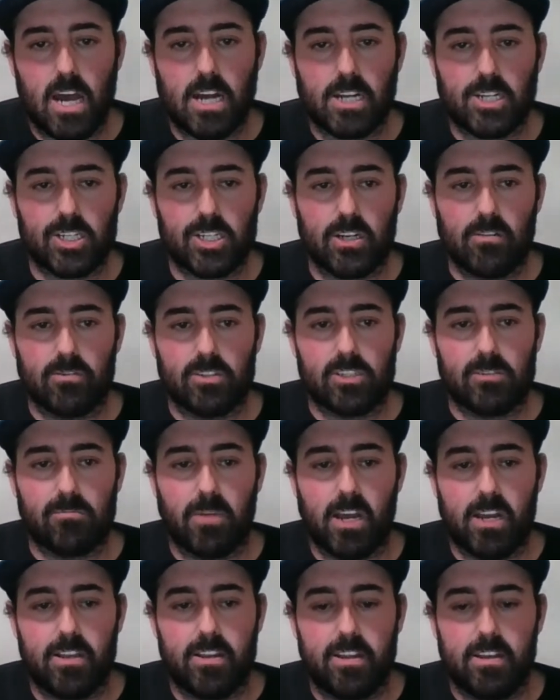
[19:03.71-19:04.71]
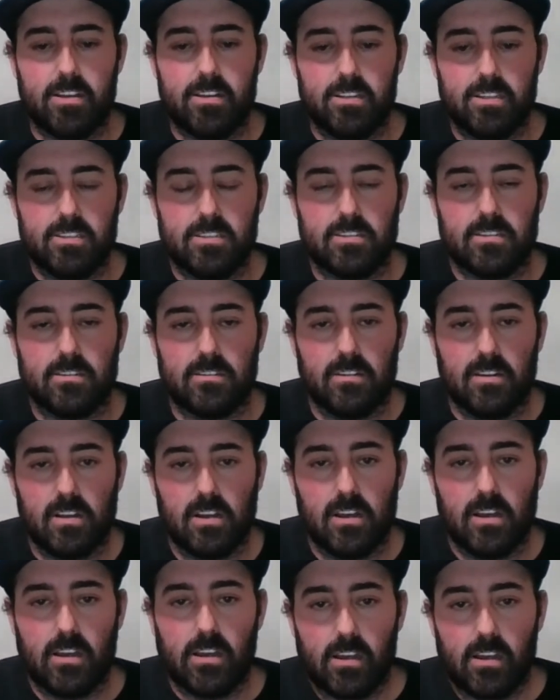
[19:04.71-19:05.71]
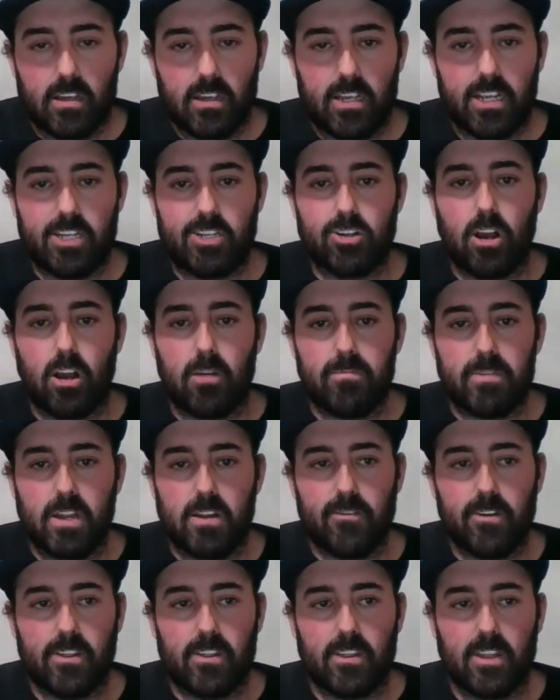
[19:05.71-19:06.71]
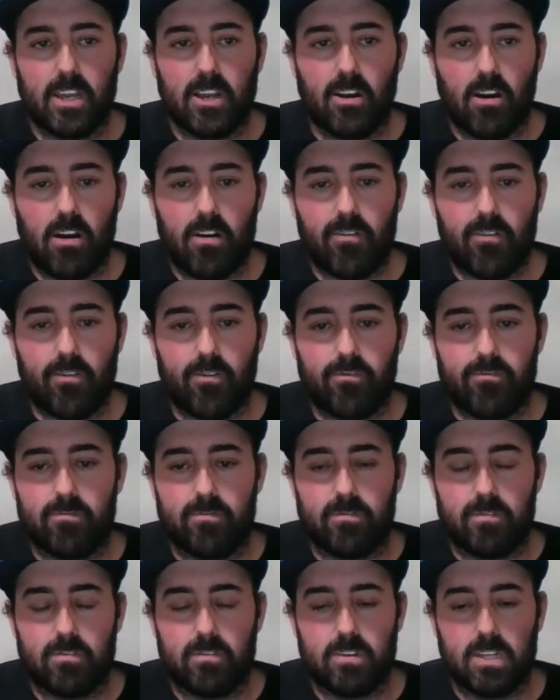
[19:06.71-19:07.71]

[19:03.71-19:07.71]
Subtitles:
hashed out some ideas, and he dropped everything off